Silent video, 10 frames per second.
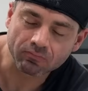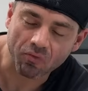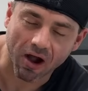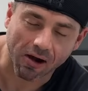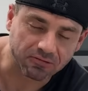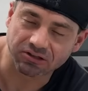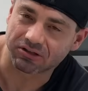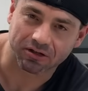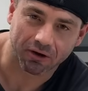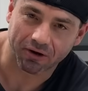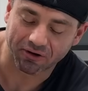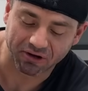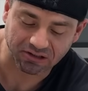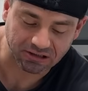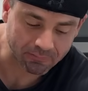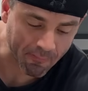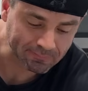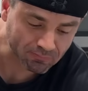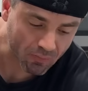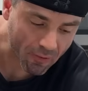Yeah, this is going to go down easy.
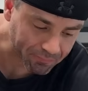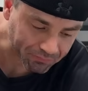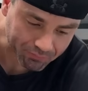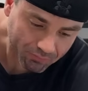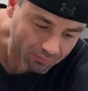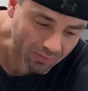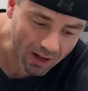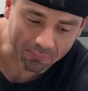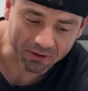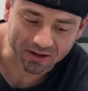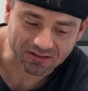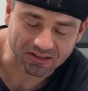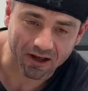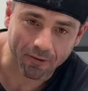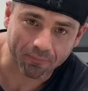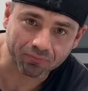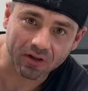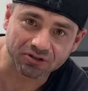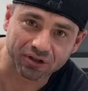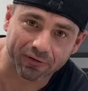I'm going to get this down,
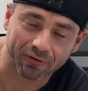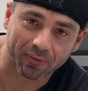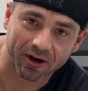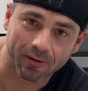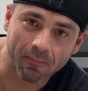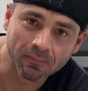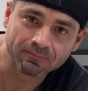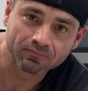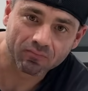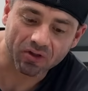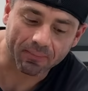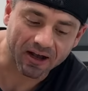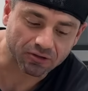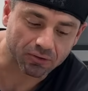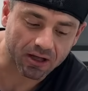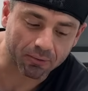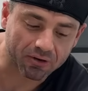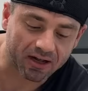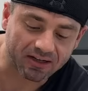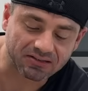chill for a minute, get back to a couple
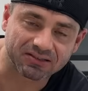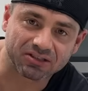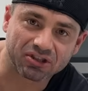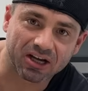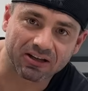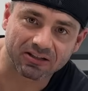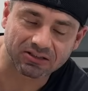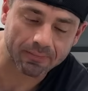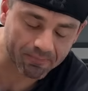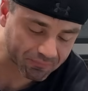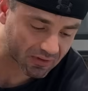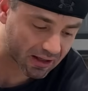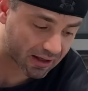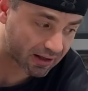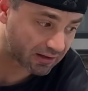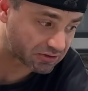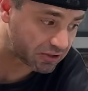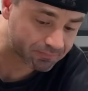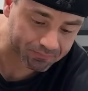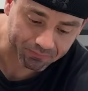clients that sent check-ins, and
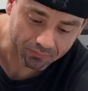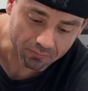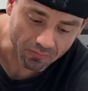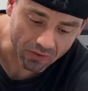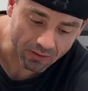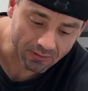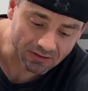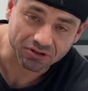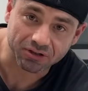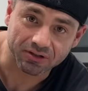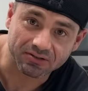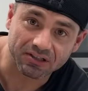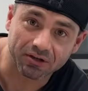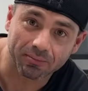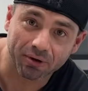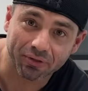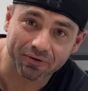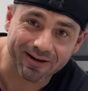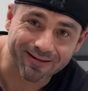I'll see you at meal 3.